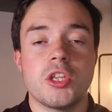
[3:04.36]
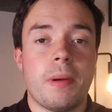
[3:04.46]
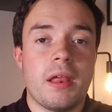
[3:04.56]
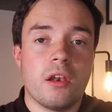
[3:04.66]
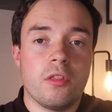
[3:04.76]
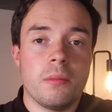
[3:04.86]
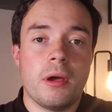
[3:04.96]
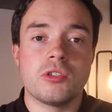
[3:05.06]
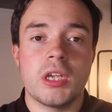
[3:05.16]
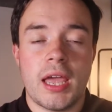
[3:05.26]
depending on the
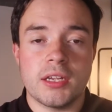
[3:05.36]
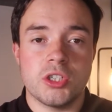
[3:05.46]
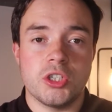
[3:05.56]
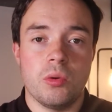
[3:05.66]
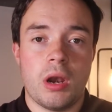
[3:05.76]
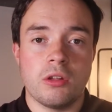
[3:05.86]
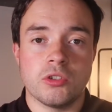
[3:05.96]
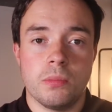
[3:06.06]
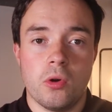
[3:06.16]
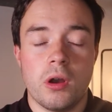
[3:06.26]
amount of guests you allow
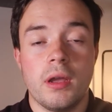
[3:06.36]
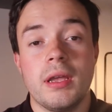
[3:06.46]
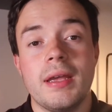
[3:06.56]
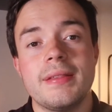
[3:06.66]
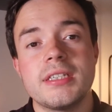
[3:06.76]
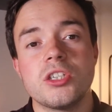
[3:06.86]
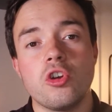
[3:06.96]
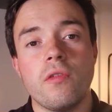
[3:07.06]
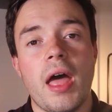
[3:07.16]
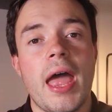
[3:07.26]
to book. This is
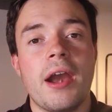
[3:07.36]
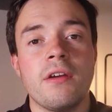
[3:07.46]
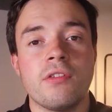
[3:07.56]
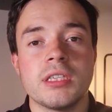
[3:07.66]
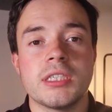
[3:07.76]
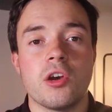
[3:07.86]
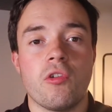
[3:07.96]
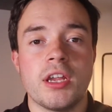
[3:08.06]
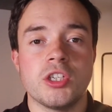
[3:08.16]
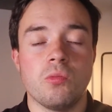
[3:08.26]
another area of
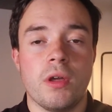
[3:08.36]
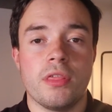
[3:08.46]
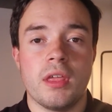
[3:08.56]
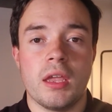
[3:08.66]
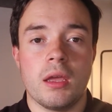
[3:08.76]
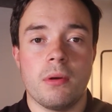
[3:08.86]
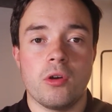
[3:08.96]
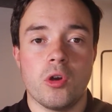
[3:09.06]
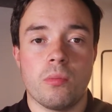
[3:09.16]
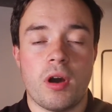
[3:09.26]
consideration when thinking about
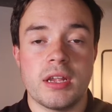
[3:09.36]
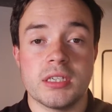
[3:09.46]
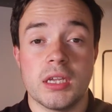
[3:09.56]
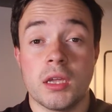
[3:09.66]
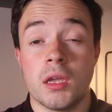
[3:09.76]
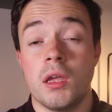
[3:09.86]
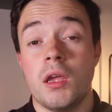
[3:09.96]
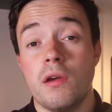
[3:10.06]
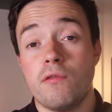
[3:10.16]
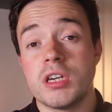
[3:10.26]
your pricing.
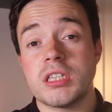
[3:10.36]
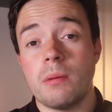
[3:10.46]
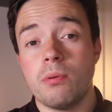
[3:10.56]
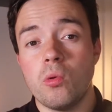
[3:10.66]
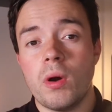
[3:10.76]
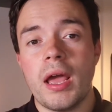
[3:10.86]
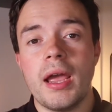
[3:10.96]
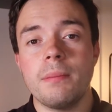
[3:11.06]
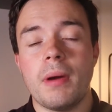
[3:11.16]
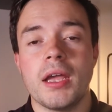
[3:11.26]
For example, when I
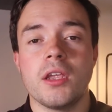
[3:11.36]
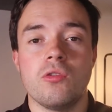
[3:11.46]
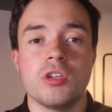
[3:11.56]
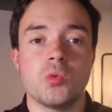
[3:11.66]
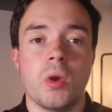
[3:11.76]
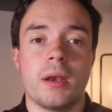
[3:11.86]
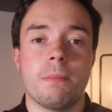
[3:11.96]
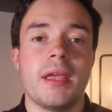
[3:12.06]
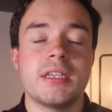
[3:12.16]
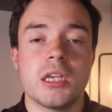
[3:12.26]
had my units, we had a
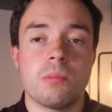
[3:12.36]
basic